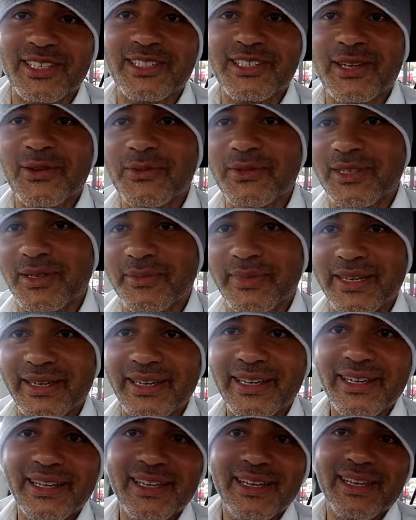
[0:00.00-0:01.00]
It sounds a bit,
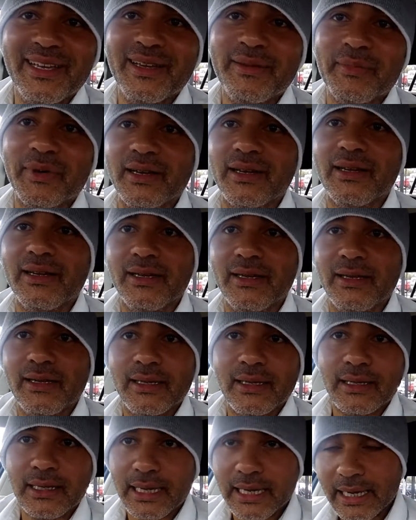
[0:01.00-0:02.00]
but
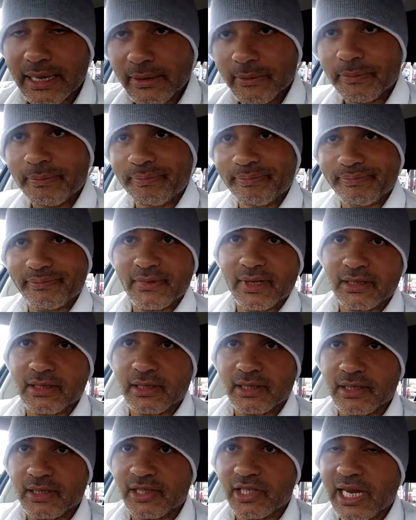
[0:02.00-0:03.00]
as
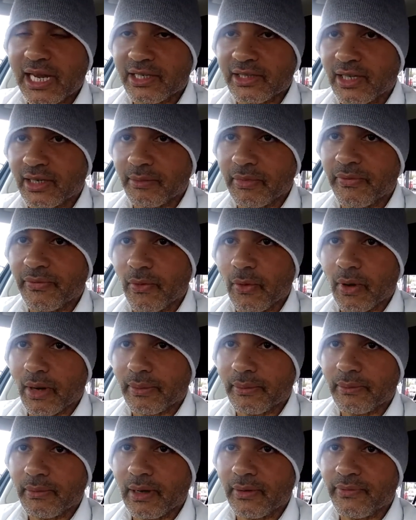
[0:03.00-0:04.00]
I suggested
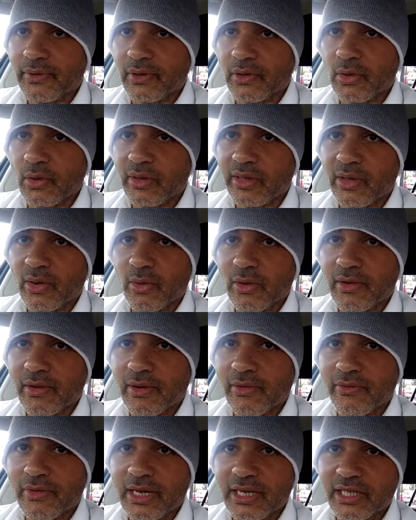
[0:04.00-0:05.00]
before, if you do your
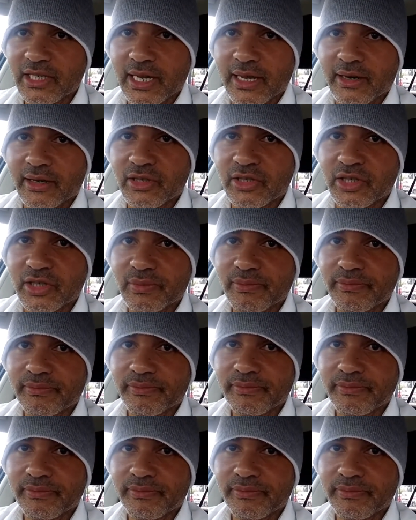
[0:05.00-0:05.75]
own research,